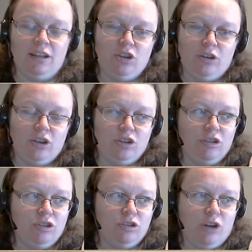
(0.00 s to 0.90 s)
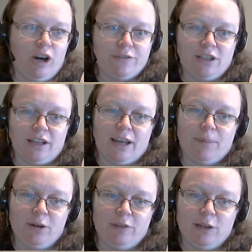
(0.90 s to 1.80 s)
you after a
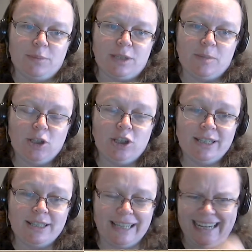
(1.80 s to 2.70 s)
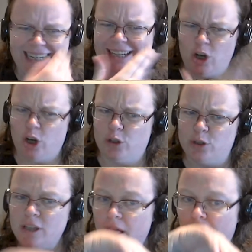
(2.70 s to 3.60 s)
couple of limbs, especially since he clearly knows,